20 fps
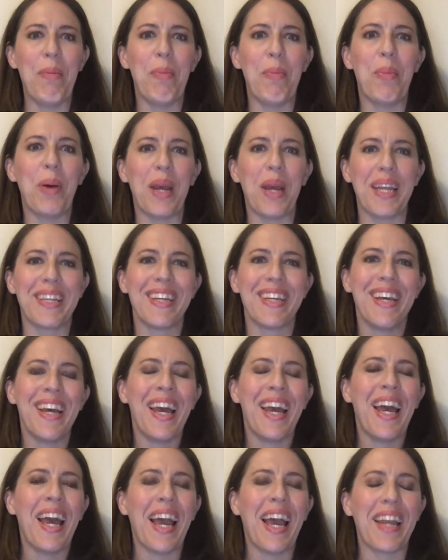but
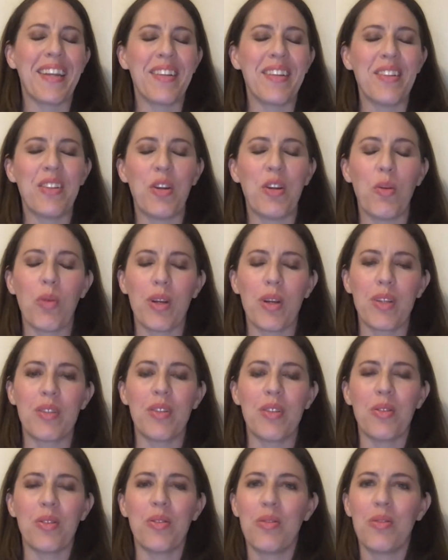I didn't know
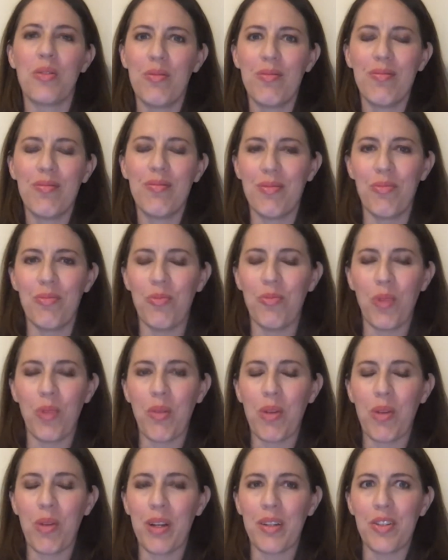what
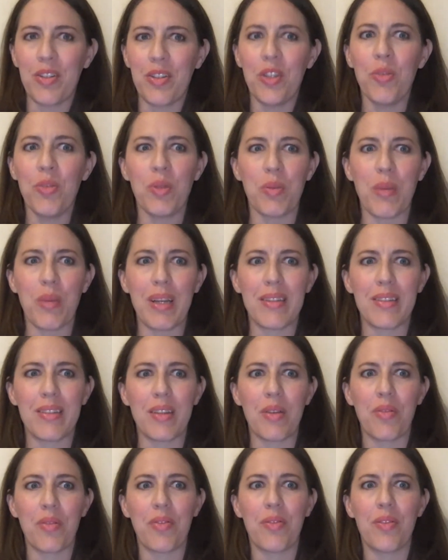I wanted to do with
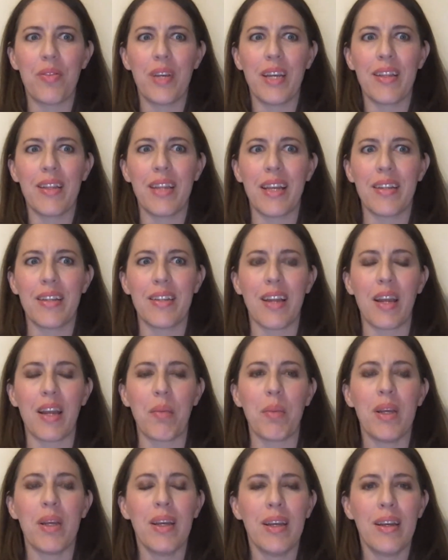myself at that
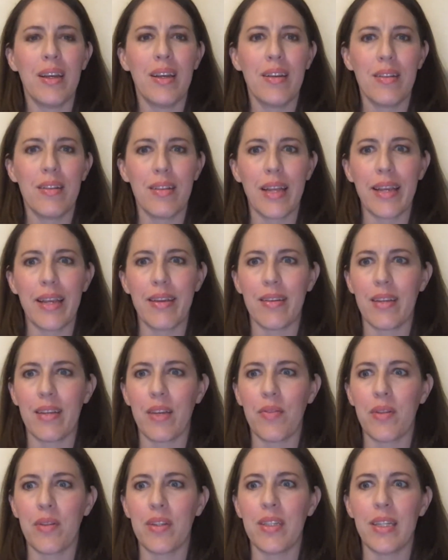time, like
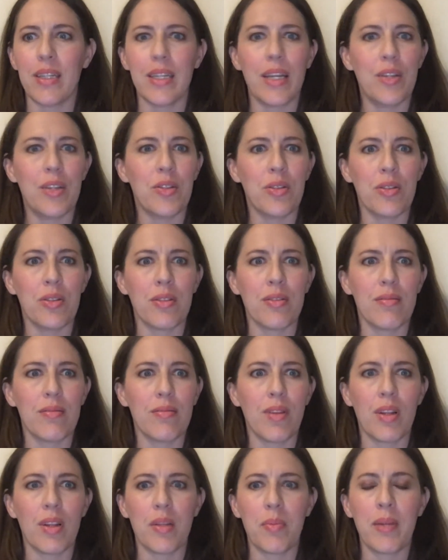every teenager
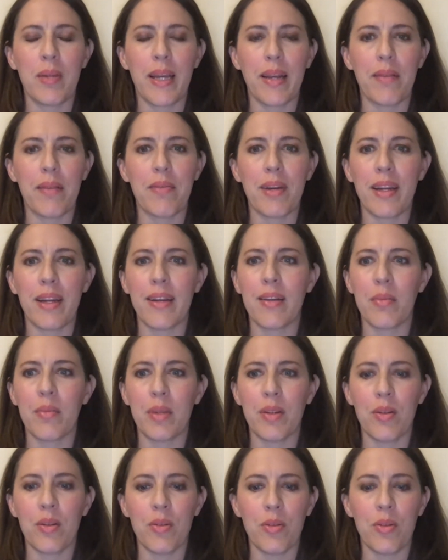on the planet, right? I
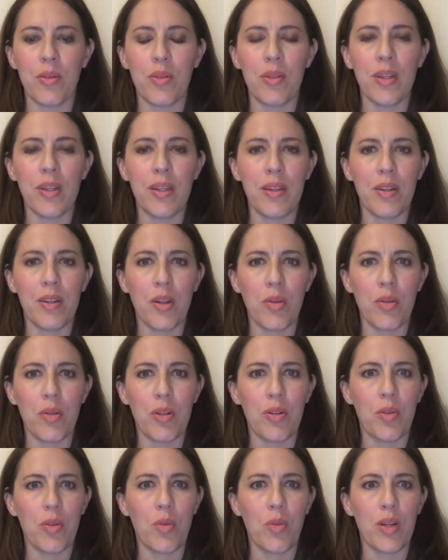mean, you think you know
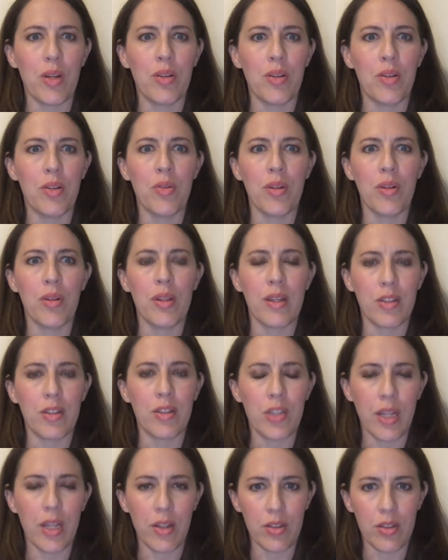what you want to do, and then it
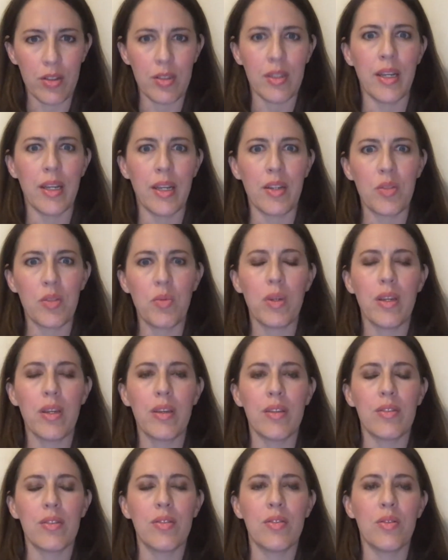changes the next week
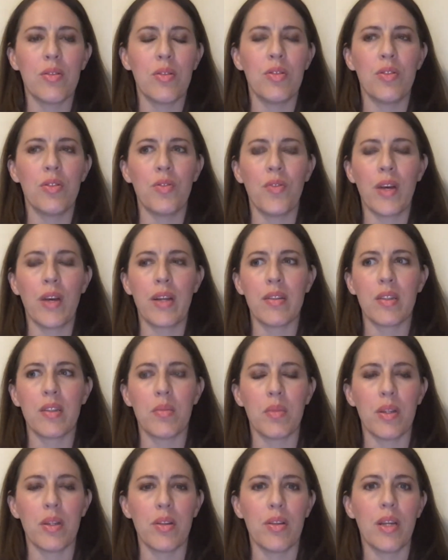as soon as you find
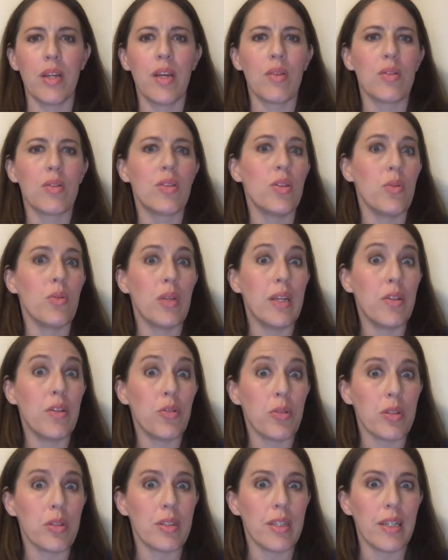something else new and
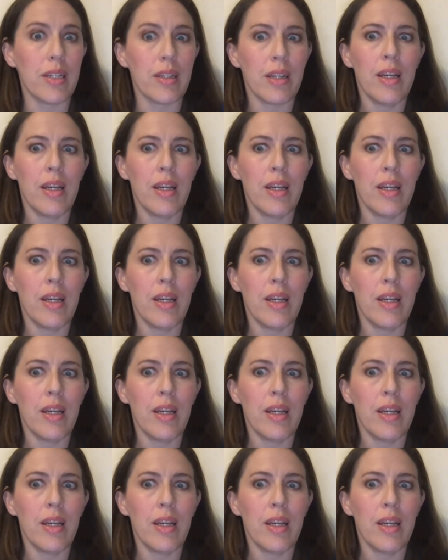interesting.